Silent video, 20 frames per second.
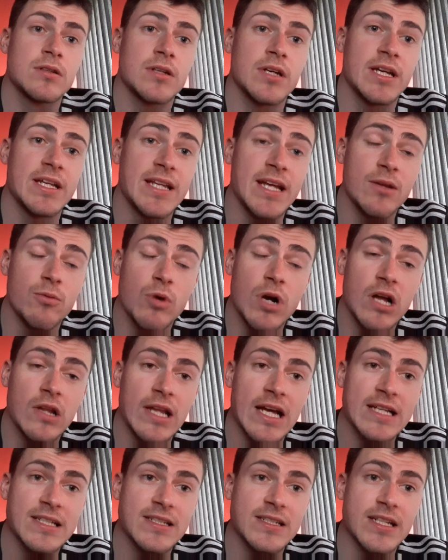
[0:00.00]
he did well
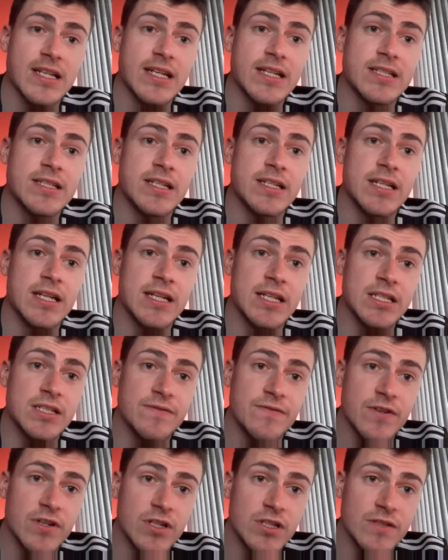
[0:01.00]
last season in his
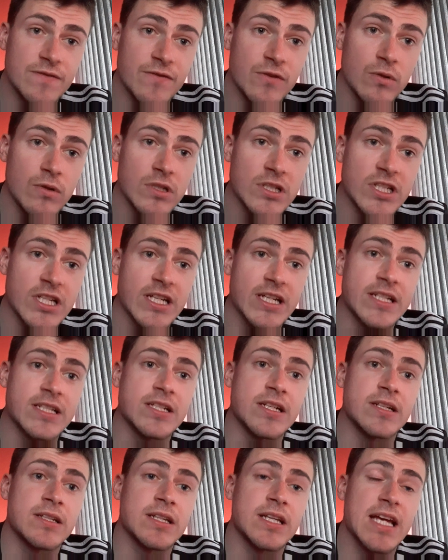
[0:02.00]
first full
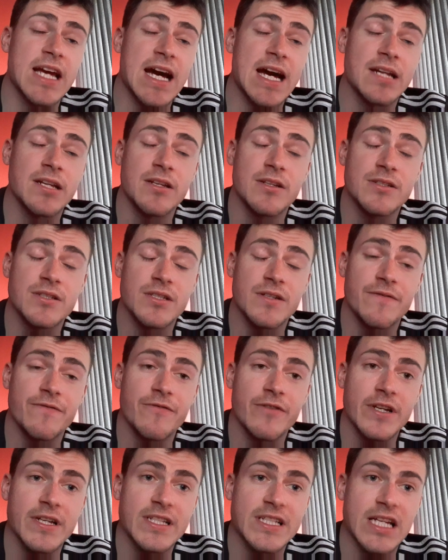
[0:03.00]
season, guided us to
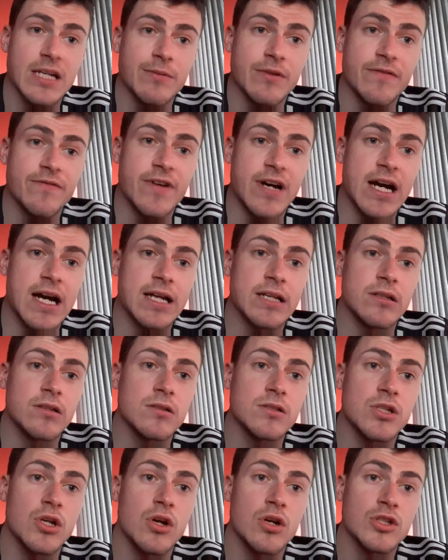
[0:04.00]
three semi
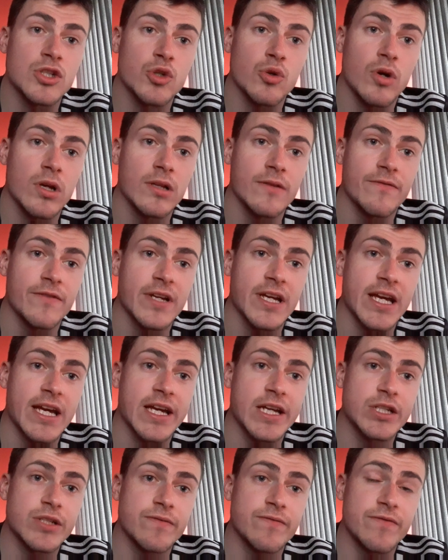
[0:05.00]
finals, got us
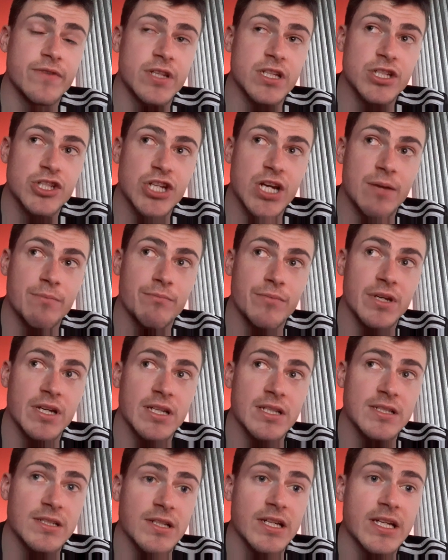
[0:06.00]
qualification for the
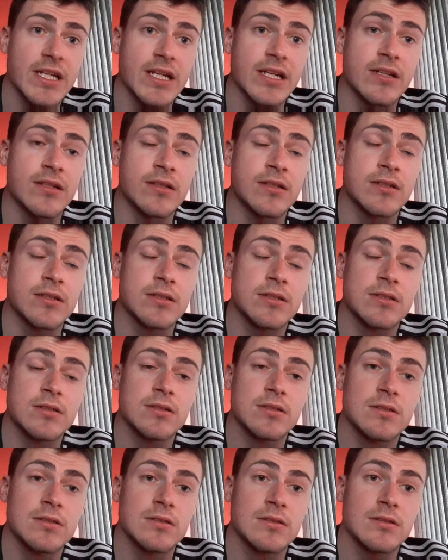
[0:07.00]
Champions League, and
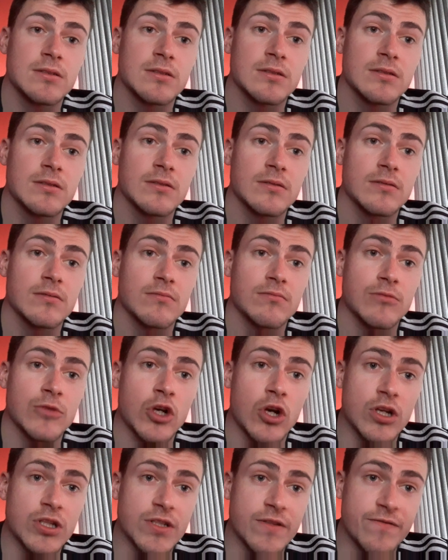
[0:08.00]

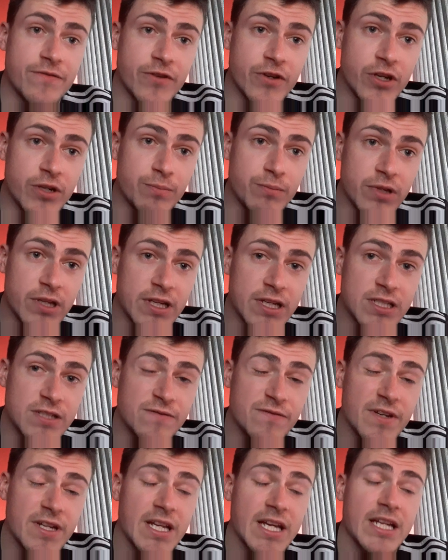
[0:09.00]
got us a third place
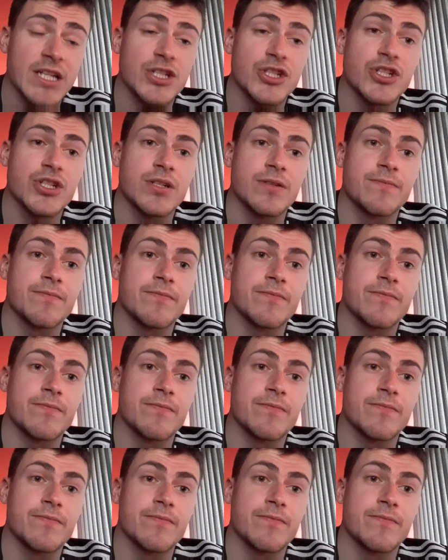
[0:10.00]
finish.